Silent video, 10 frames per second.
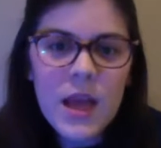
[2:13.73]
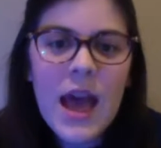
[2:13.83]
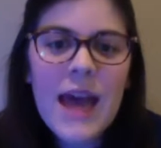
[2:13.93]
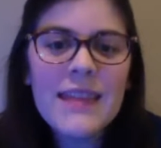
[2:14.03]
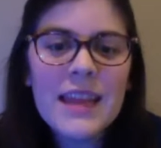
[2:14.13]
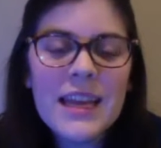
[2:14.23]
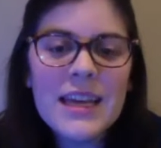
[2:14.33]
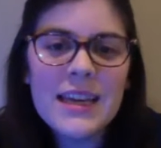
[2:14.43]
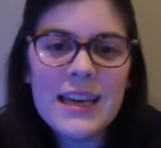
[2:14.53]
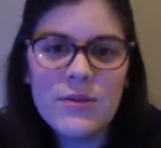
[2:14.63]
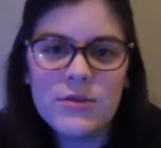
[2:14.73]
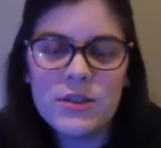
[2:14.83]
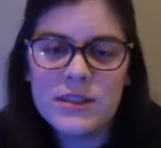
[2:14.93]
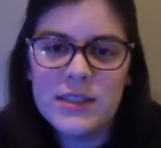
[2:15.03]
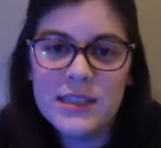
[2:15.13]
And then he
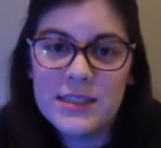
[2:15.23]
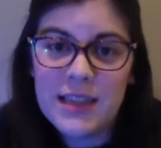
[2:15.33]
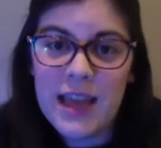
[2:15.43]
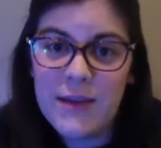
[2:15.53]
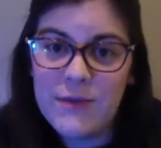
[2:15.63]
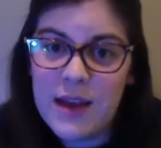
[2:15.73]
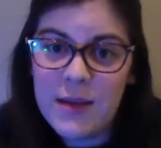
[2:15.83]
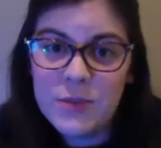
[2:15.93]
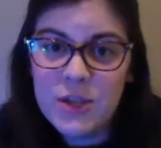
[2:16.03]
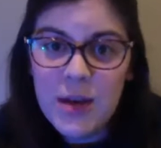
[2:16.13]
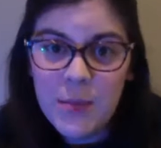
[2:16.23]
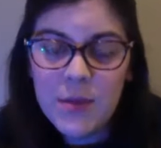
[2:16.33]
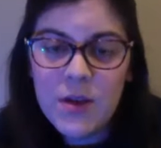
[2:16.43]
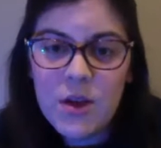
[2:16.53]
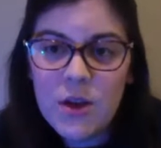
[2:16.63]
encounters this slave named Jim,
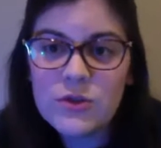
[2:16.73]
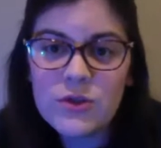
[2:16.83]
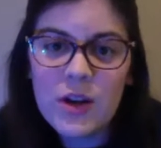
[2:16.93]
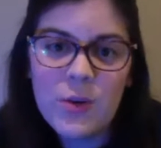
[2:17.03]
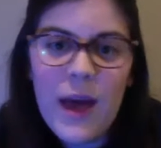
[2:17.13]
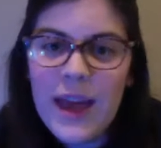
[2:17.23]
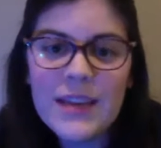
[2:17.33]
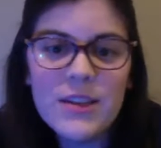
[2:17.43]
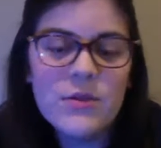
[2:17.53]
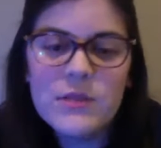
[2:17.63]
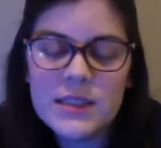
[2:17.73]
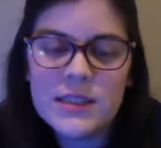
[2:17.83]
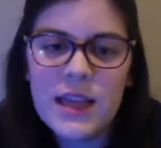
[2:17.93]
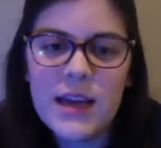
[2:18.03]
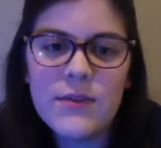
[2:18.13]
who's run away. He knows the
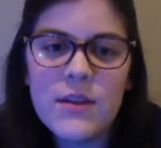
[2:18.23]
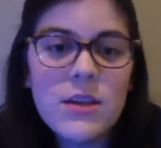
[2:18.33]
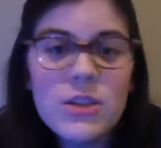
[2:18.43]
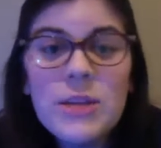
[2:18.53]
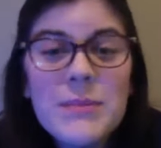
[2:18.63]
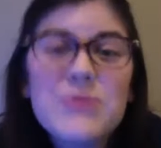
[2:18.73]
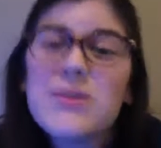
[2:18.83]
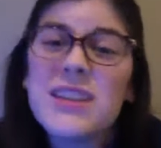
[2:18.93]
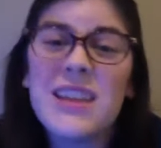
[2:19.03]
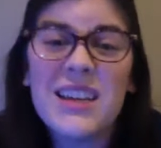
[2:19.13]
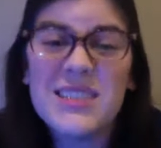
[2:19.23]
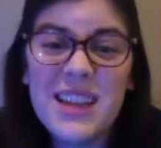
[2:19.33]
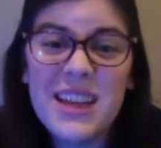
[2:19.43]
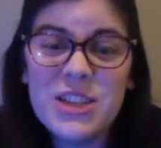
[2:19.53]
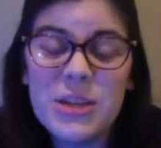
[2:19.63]
slave. Jim is really nice. I
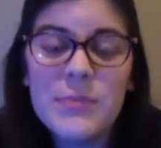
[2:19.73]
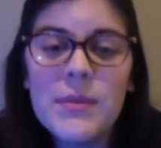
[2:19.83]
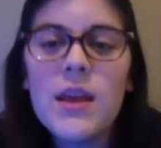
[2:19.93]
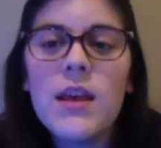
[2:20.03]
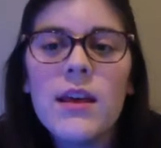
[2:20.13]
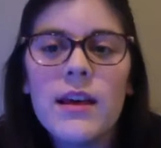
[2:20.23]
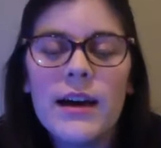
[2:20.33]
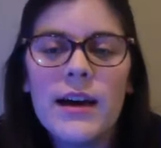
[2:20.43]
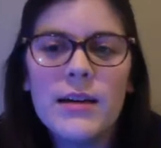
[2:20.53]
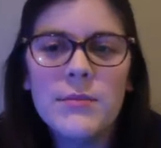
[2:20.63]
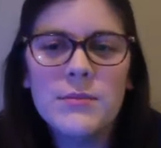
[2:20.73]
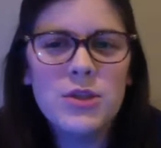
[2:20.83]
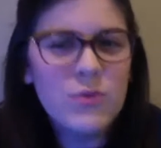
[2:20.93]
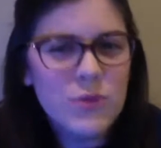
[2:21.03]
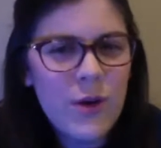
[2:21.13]
like Jim.
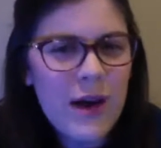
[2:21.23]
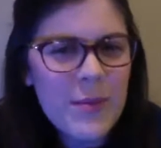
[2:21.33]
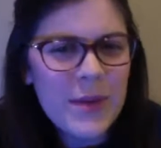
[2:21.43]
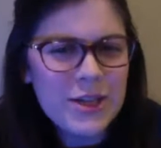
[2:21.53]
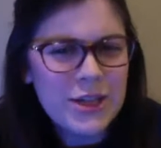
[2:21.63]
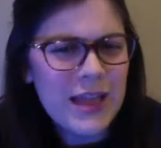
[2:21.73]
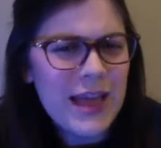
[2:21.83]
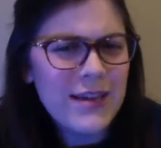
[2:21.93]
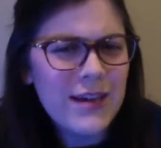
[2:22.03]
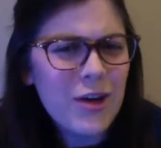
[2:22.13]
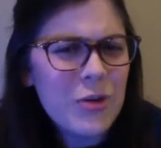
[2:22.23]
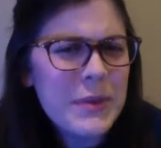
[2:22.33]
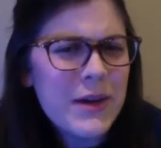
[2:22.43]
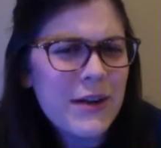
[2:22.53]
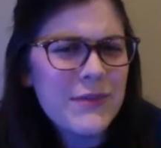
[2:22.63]
Don't know how much I like
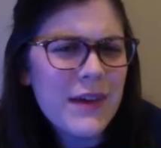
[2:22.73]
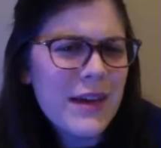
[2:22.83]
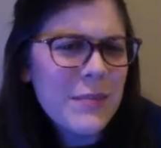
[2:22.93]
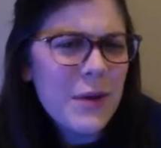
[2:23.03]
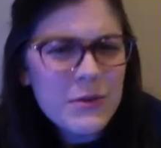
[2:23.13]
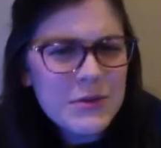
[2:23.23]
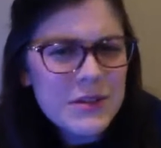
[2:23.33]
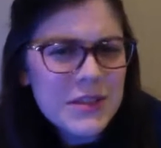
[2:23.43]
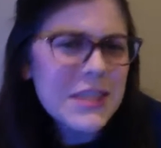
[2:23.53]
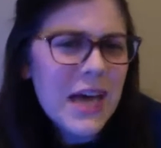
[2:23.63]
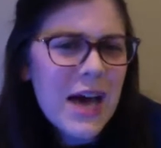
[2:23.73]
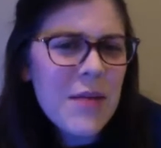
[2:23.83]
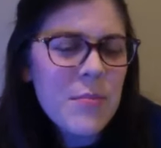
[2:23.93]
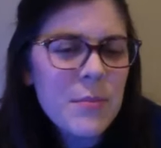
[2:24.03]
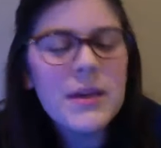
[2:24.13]
Huckleberry Finn most of the time,
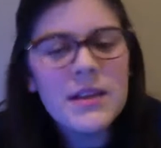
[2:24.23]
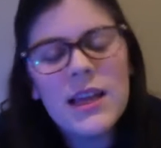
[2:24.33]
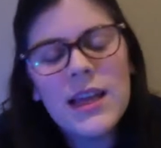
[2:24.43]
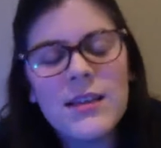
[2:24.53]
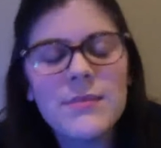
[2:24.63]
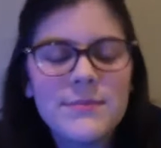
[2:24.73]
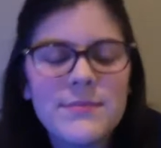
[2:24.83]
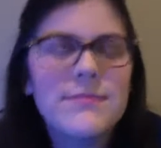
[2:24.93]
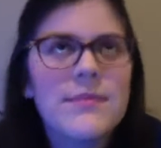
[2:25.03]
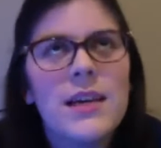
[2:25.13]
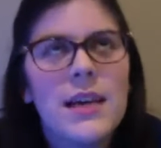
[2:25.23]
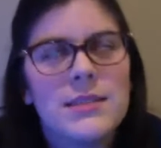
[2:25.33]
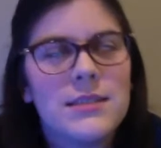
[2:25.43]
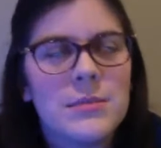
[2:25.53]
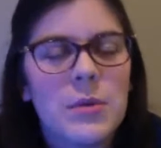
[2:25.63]
but like he
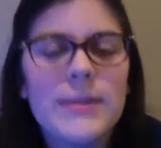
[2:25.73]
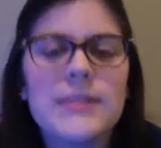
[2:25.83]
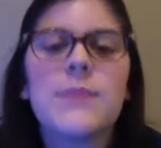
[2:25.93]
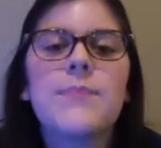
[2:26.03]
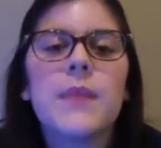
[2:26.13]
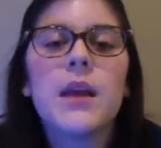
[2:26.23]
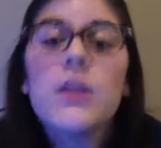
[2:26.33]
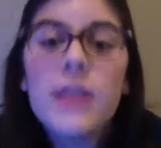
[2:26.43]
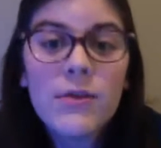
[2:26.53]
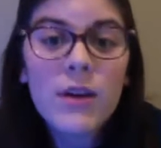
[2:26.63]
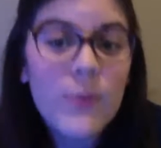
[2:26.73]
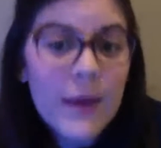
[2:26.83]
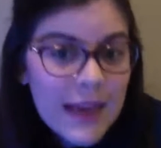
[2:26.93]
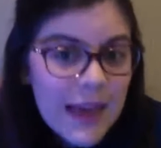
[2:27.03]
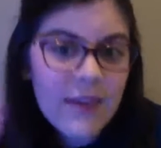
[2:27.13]
has his moments. They run away
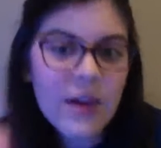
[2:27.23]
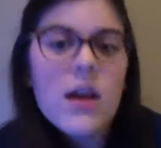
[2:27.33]
together.